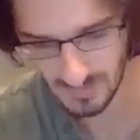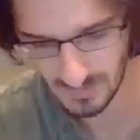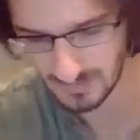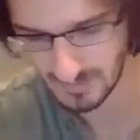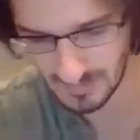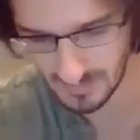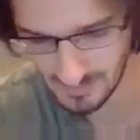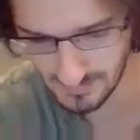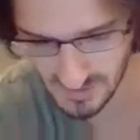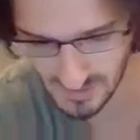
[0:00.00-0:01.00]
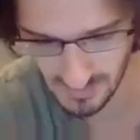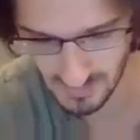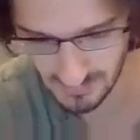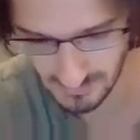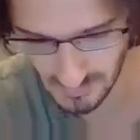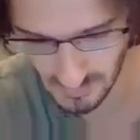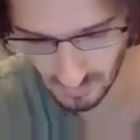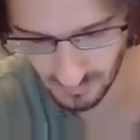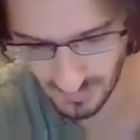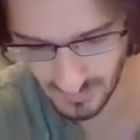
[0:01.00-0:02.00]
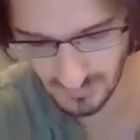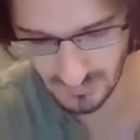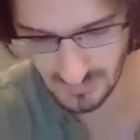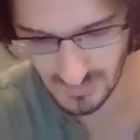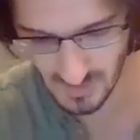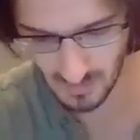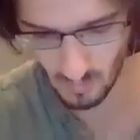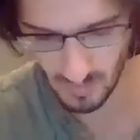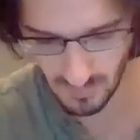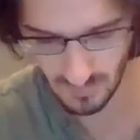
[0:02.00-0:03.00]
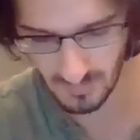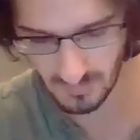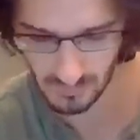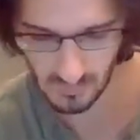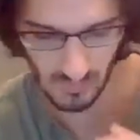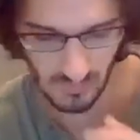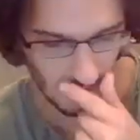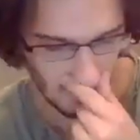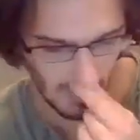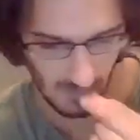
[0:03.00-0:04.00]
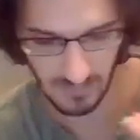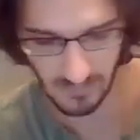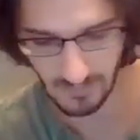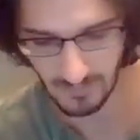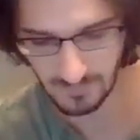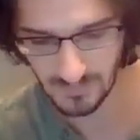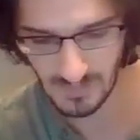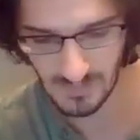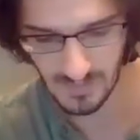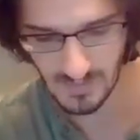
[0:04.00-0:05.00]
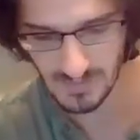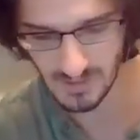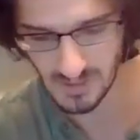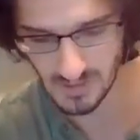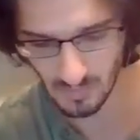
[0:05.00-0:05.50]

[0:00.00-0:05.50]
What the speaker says: And he gives a sort of a segue into talking about Caesar